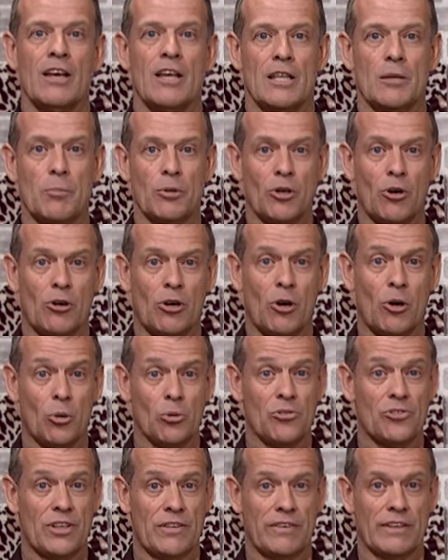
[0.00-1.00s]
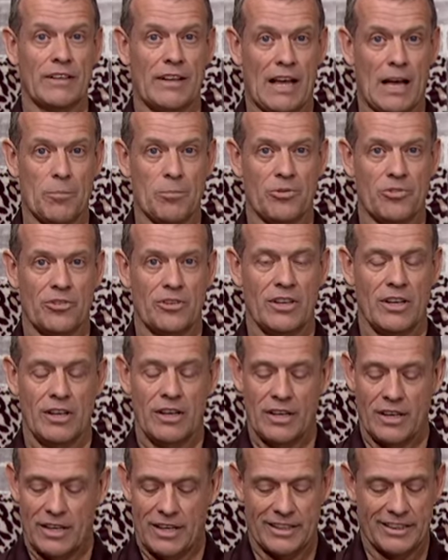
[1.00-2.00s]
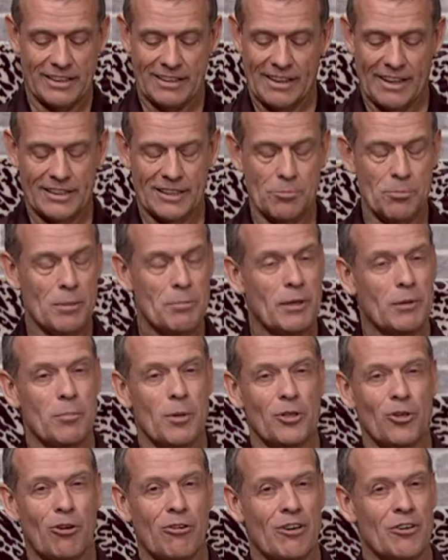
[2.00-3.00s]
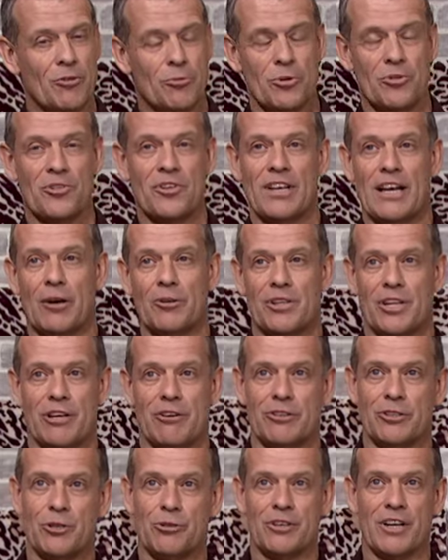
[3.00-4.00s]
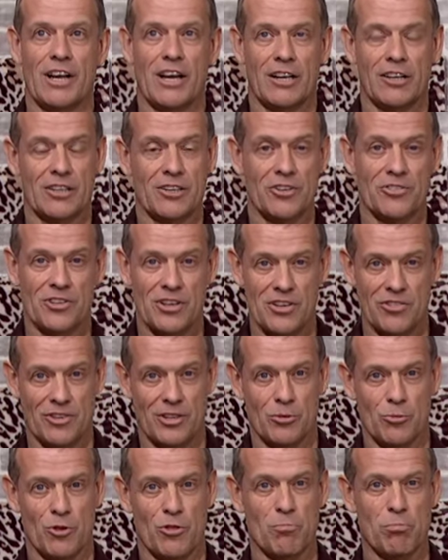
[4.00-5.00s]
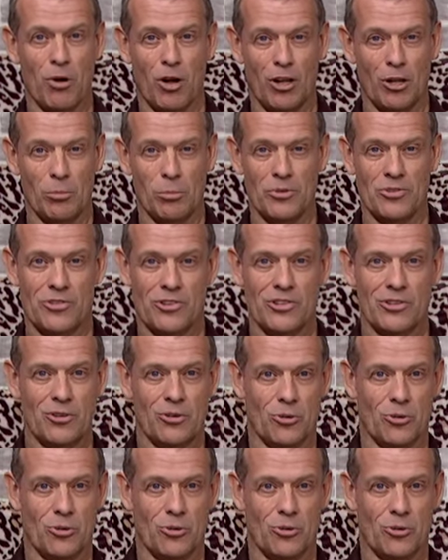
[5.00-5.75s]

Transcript: The menorah holds 7 lamps, and unlike the mimic menorahs we see out there during the Hanukkah season with bulbs,